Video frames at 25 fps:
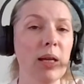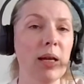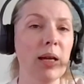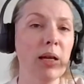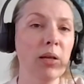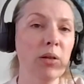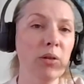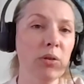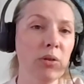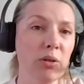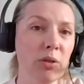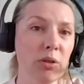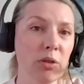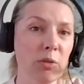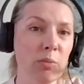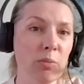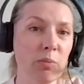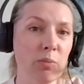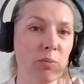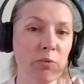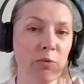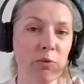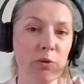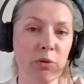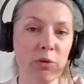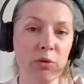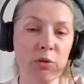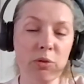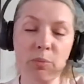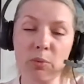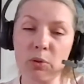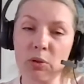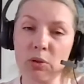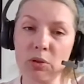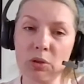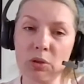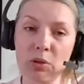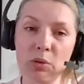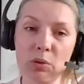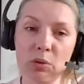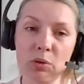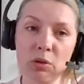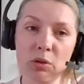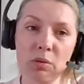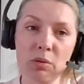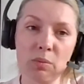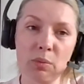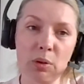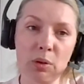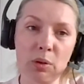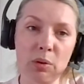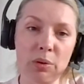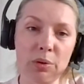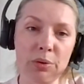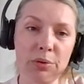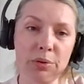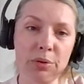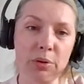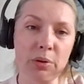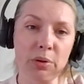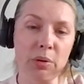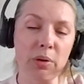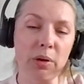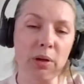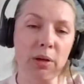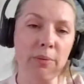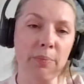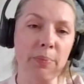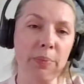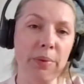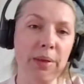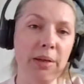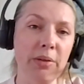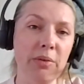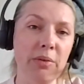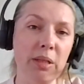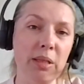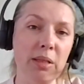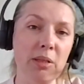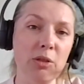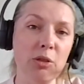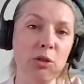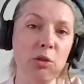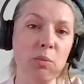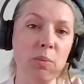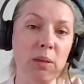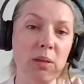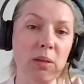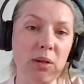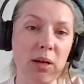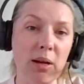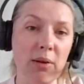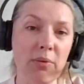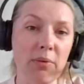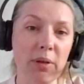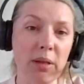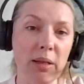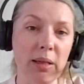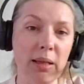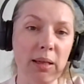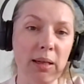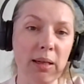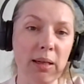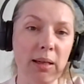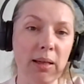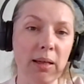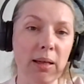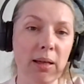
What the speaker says: and not just forced prostitution, but also increased human trafficking.